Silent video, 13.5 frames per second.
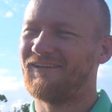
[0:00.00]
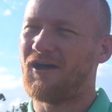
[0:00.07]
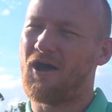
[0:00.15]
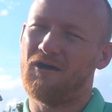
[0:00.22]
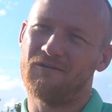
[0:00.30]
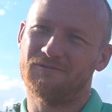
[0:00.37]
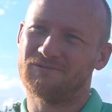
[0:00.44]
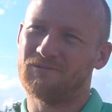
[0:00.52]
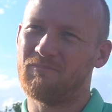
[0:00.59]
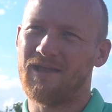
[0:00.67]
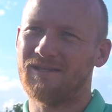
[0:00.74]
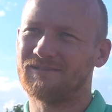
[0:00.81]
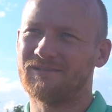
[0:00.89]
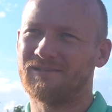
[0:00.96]
Oh, it was
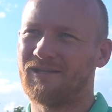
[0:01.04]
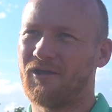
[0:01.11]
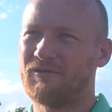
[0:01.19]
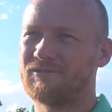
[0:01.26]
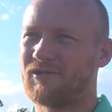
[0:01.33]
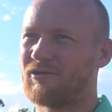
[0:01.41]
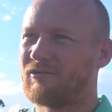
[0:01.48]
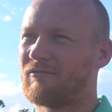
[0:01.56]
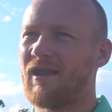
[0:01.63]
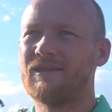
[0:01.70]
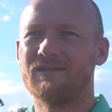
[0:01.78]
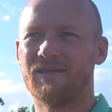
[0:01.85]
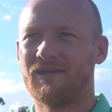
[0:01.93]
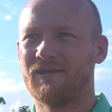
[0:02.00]
amazing. You know, he's a
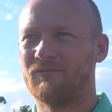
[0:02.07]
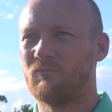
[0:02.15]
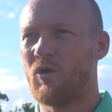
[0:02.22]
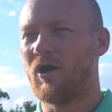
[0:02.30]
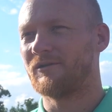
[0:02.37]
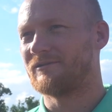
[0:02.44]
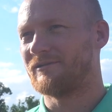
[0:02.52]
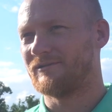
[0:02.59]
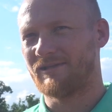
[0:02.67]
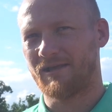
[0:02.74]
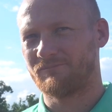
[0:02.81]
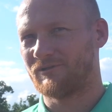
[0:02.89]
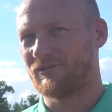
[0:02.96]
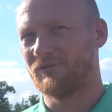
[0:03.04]
great kid, worked his
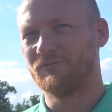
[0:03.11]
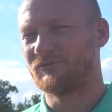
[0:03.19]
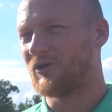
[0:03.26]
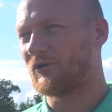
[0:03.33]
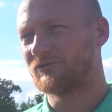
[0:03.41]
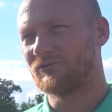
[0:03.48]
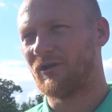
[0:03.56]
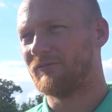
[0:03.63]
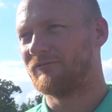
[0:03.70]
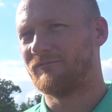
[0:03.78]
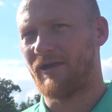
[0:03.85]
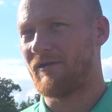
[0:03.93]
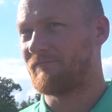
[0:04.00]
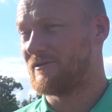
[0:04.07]
absolute socks
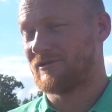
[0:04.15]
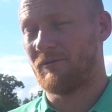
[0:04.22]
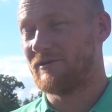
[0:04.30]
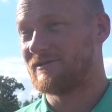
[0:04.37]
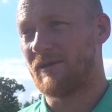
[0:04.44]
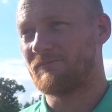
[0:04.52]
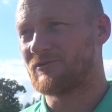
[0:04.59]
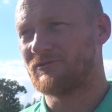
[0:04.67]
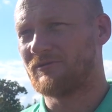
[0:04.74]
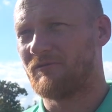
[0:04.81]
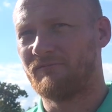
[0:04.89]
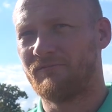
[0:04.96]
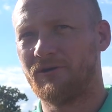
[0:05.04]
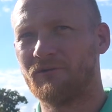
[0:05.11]
off every time he steps
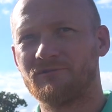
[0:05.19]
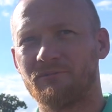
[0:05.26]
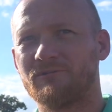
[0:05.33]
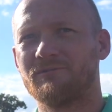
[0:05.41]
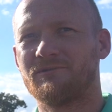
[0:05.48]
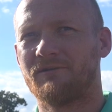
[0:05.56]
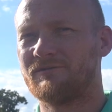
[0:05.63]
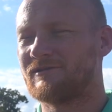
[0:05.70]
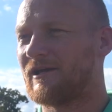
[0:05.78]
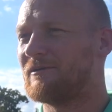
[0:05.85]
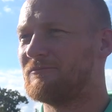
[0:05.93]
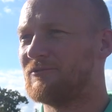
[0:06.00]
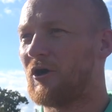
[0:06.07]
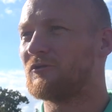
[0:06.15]
onto the field. Sometimes I have to
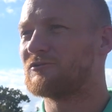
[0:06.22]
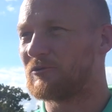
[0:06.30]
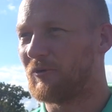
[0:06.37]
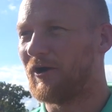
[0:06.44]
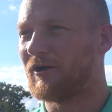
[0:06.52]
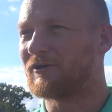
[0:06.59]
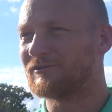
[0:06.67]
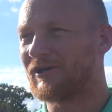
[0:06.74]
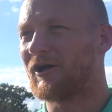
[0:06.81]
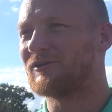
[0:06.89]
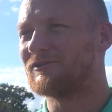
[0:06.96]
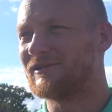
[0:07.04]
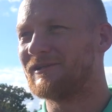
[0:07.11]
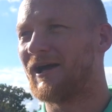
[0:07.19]
tell him not to work as
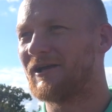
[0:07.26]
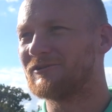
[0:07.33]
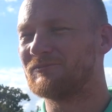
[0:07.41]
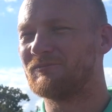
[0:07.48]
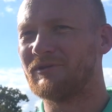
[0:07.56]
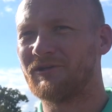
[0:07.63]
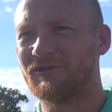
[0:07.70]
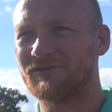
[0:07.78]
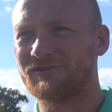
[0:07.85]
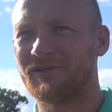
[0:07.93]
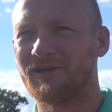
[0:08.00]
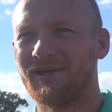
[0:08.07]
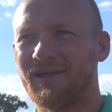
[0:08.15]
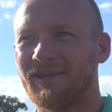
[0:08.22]
hard as he does,
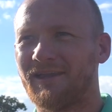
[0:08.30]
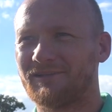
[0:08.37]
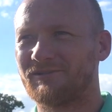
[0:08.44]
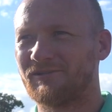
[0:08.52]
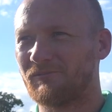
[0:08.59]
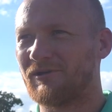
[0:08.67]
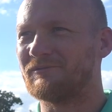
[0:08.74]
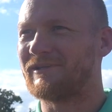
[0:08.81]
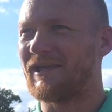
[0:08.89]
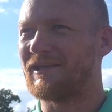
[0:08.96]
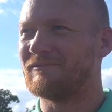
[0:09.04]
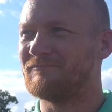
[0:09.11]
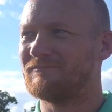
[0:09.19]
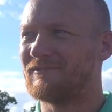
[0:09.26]
because that sometimes
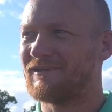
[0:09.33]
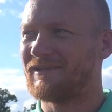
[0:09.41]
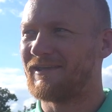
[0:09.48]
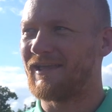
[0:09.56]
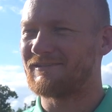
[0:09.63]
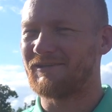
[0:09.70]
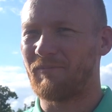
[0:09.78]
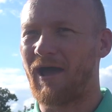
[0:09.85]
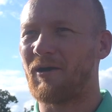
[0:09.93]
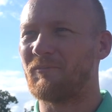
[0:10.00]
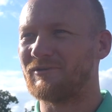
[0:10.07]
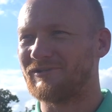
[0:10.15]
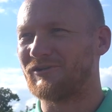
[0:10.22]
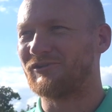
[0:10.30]
gets him out
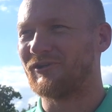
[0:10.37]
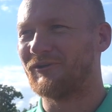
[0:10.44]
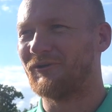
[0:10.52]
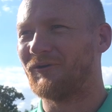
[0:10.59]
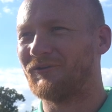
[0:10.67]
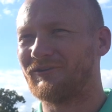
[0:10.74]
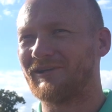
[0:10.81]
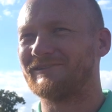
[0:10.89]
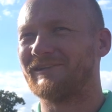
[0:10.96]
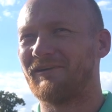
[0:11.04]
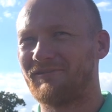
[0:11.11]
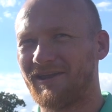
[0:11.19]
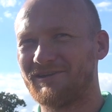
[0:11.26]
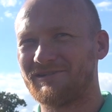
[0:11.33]
of position or doesn't
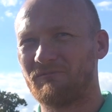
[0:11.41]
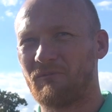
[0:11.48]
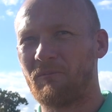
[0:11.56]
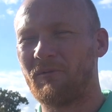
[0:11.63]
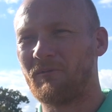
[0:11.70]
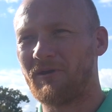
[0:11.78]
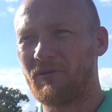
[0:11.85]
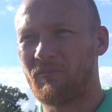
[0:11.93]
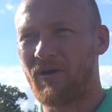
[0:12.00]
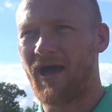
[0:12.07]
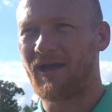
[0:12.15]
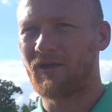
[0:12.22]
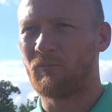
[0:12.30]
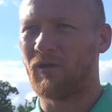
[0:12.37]
have the energy when we win it
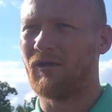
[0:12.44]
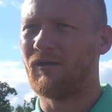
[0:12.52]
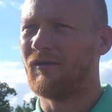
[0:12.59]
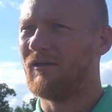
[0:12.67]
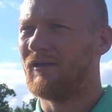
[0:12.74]
back. But